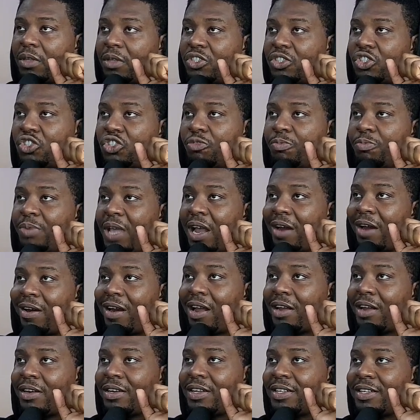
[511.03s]
should be
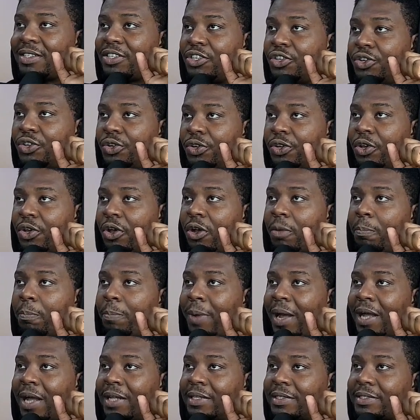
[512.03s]
around this New York
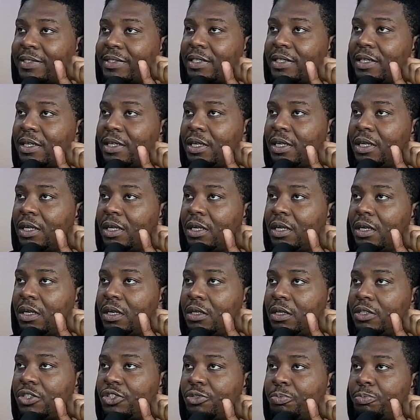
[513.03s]
part.
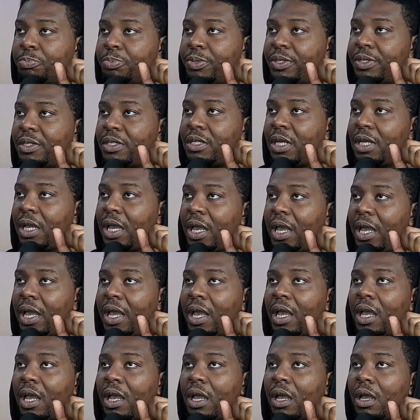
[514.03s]
Should be
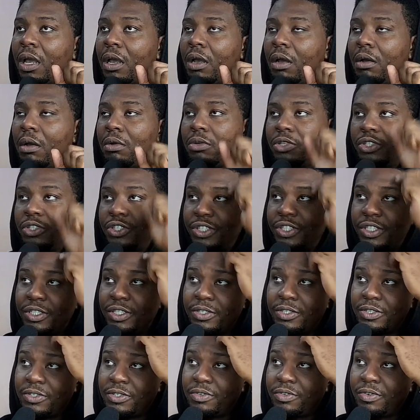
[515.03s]
here. Oh,
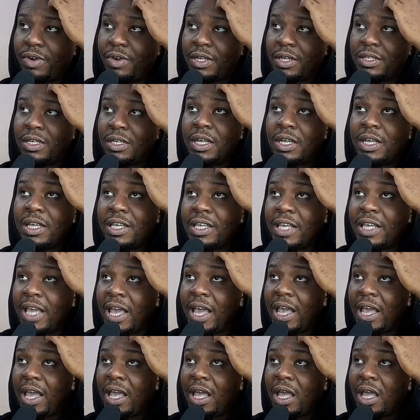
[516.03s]
Jesus Christ.
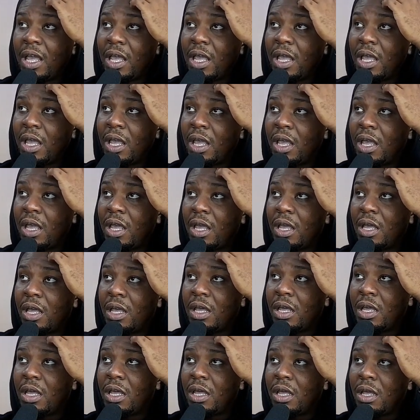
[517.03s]
Here?
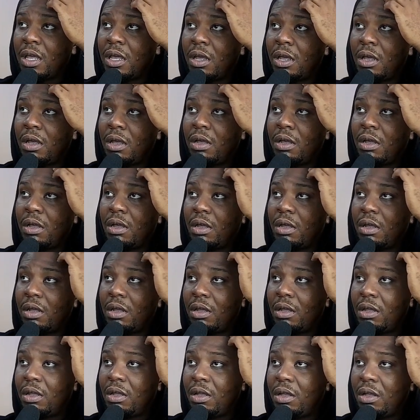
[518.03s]
Oh.
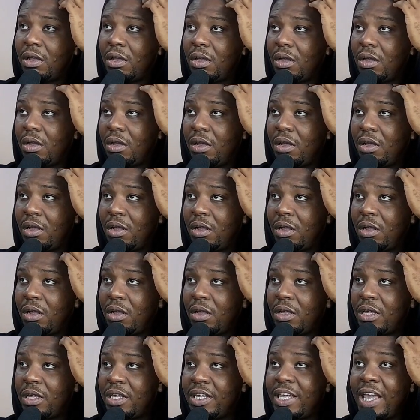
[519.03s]

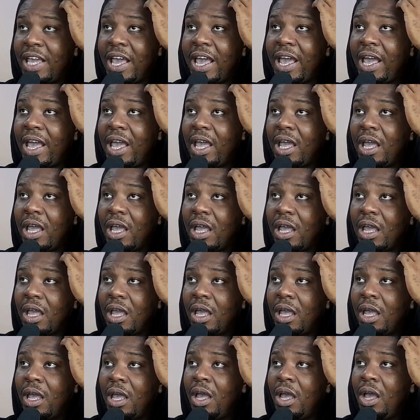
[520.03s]
Here?
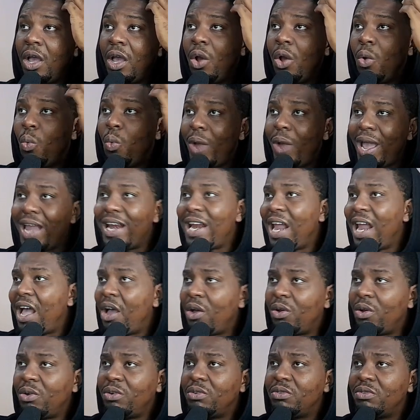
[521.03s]
Where
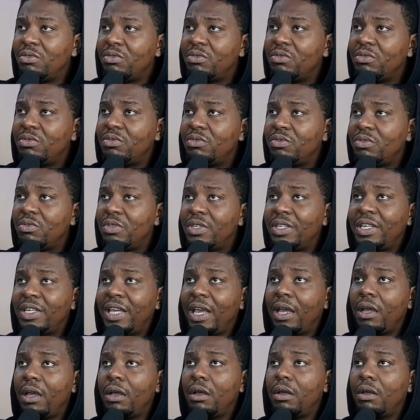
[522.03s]
now?
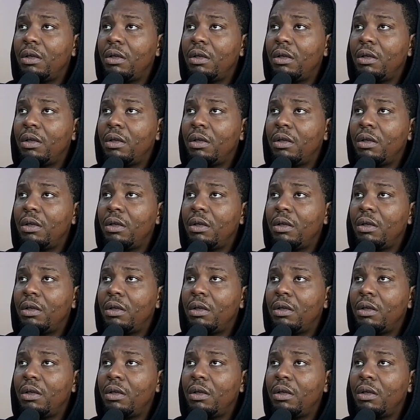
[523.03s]
Yeah.